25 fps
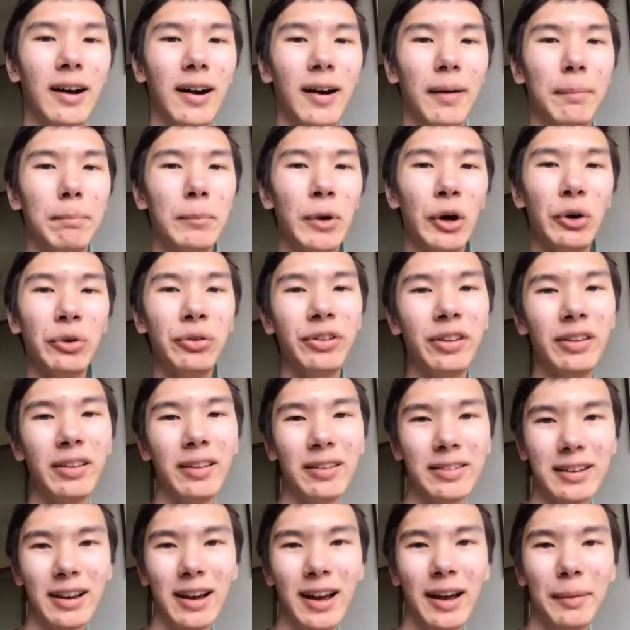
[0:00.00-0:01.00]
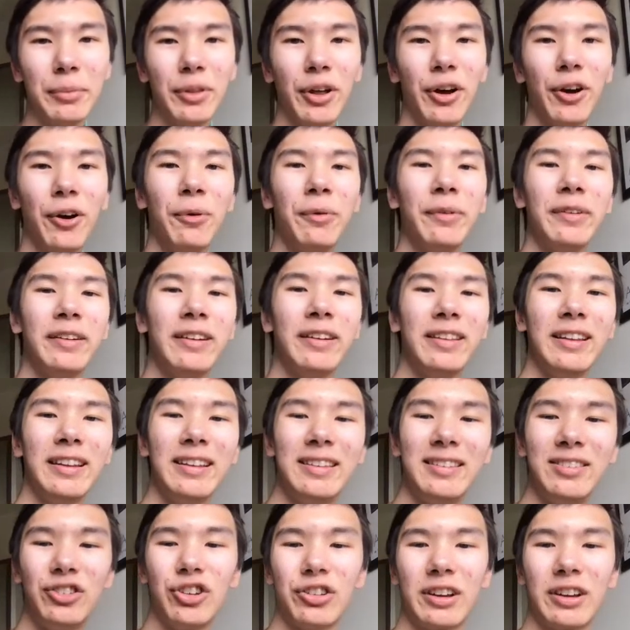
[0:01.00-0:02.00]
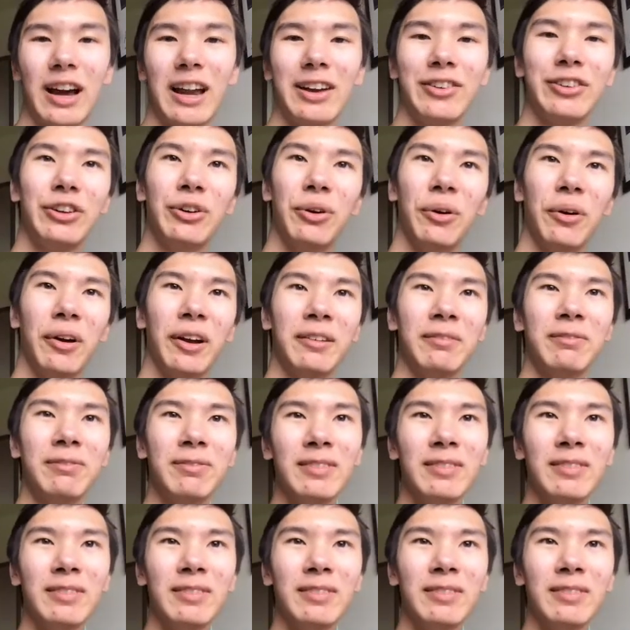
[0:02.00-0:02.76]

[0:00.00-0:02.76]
Most of the time, though, this is just kind of annoying.